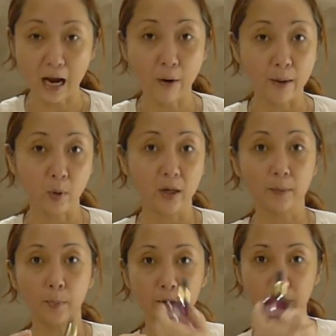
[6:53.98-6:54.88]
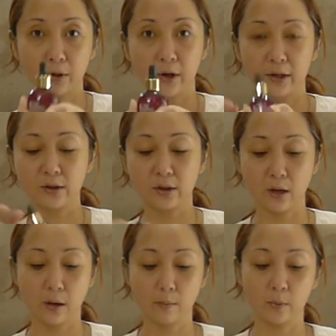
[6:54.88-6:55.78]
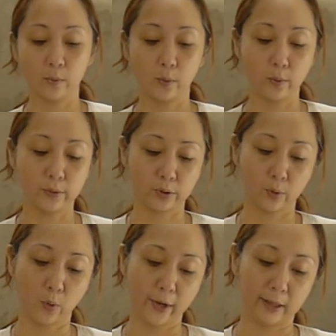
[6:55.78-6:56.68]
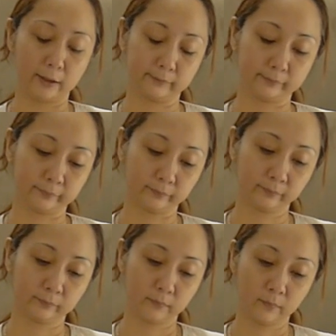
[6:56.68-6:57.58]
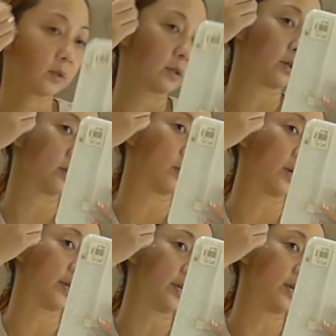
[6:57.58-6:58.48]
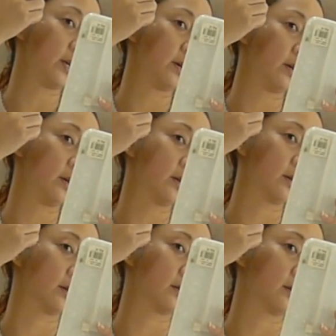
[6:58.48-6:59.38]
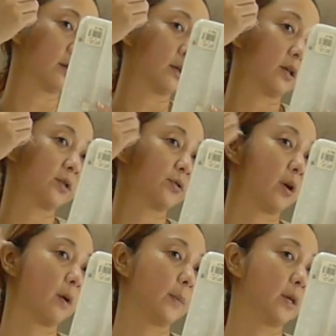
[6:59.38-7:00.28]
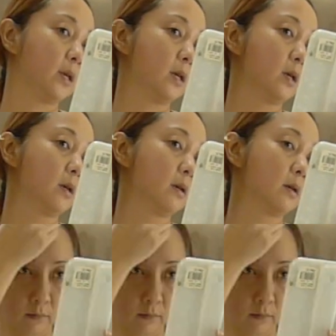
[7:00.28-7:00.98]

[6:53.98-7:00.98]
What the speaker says: now I'm gonna put on some rose oil. There's one here, a drop here.